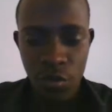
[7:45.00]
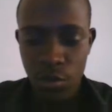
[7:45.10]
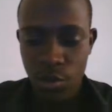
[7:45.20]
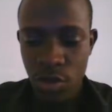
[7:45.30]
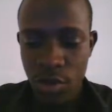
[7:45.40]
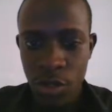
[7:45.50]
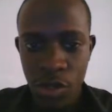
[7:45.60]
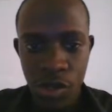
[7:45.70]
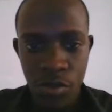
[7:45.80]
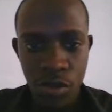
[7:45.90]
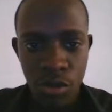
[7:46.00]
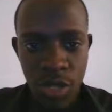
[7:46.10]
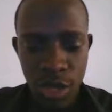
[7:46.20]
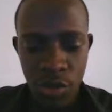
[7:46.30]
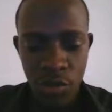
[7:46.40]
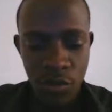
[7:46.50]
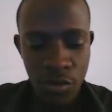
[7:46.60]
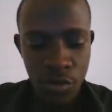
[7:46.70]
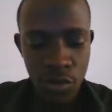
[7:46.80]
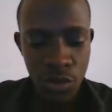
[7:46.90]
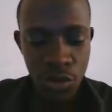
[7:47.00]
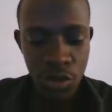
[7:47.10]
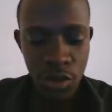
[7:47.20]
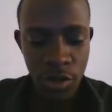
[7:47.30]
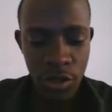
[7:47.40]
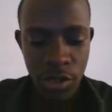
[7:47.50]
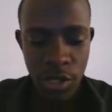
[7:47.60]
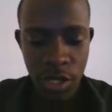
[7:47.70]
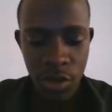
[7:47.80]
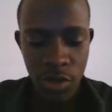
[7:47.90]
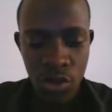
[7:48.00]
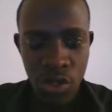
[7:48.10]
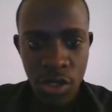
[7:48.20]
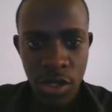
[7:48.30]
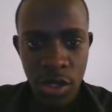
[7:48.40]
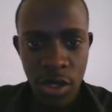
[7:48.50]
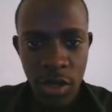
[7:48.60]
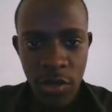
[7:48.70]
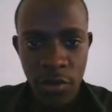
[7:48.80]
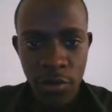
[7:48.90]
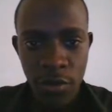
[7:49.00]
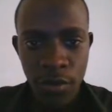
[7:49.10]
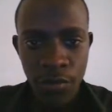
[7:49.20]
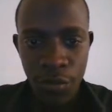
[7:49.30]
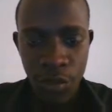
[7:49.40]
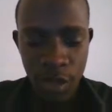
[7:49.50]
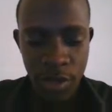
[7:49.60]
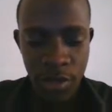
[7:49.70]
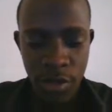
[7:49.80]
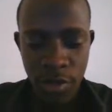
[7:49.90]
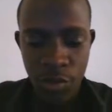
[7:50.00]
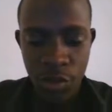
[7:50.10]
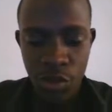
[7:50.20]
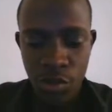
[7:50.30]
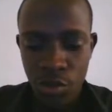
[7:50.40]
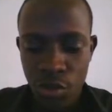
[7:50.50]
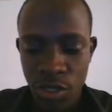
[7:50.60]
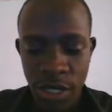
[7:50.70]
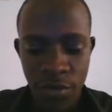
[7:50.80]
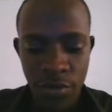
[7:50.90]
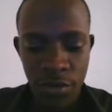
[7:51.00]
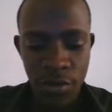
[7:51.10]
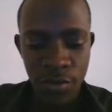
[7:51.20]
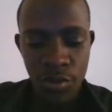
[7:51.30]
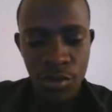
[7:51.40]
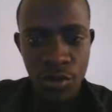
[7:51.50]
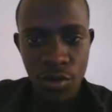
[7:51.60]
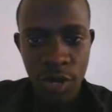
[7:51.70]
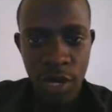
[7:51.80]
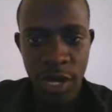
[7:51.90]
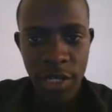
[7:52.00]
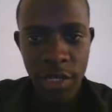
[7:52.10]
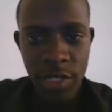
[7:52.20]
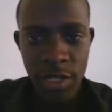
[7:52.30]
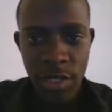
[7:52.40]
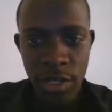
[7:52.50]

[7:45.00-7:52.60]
form. So I'm going to import the use form hook. So I'm going to say use form. I'm going to import that from React